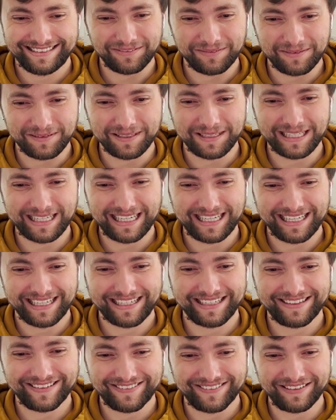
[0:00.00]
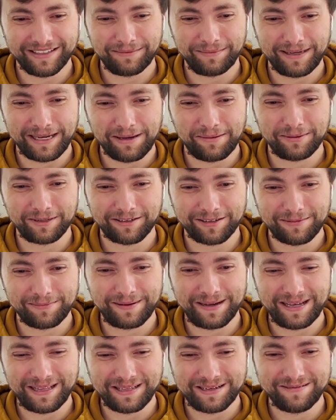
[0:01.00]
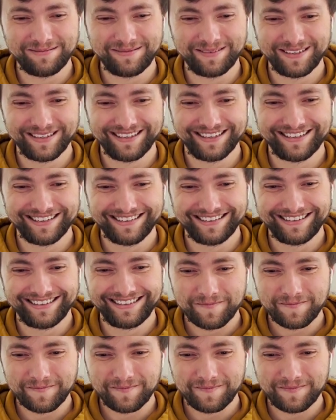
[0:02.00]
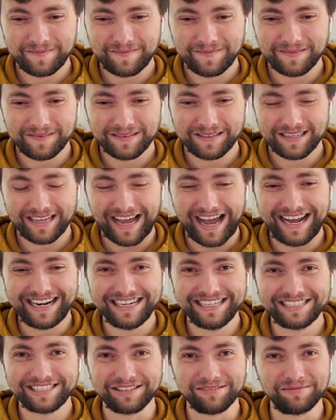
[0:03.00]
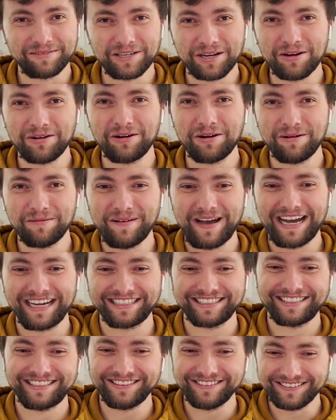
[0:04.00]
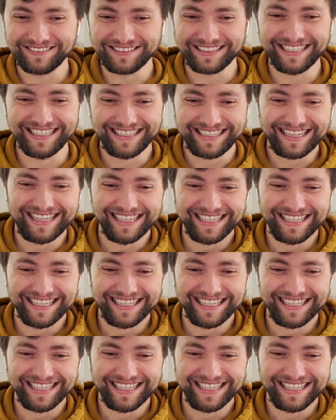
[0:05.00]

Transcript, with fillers: Really? Will he be able to repel him? I need some Todou backstory.